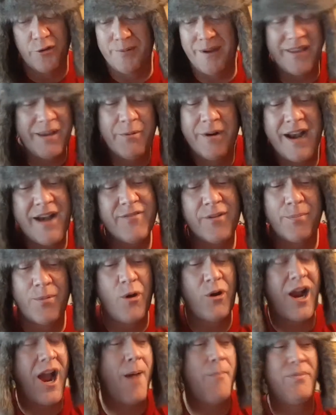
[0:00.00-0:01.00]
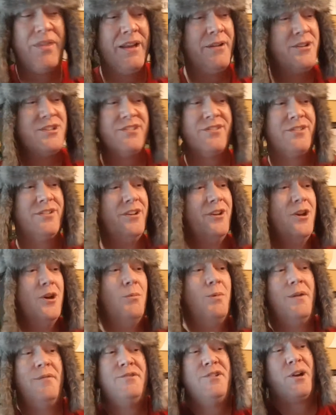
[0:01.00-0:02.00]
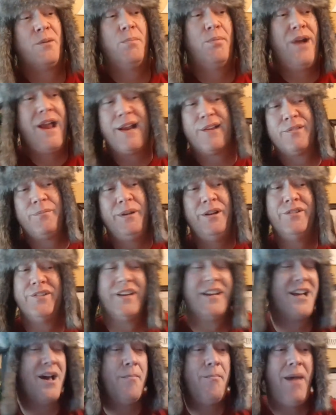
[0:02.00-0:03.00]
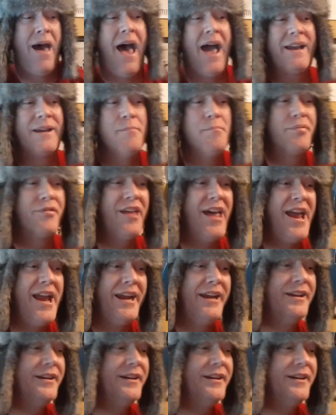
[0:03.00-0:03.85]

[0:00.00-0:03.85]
Maybe they would have never broke up. They just would have took breaks from music and come back and play.